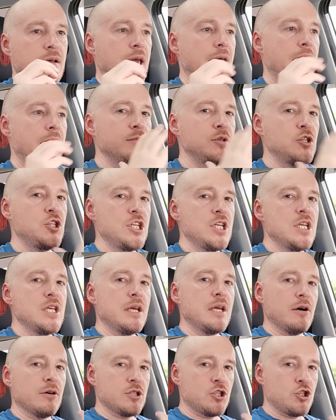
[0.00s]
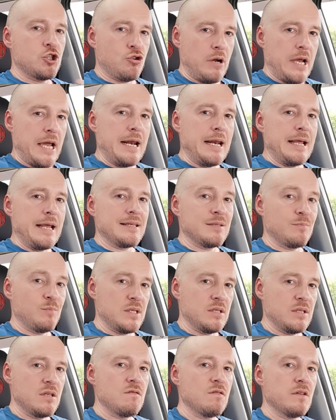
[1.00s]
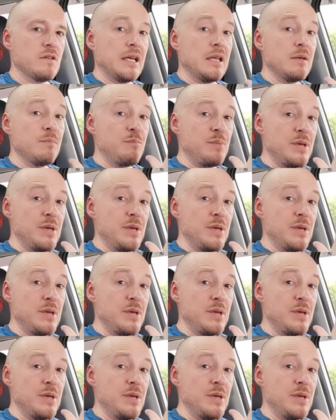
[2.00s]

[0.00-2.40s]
MG Australia specifically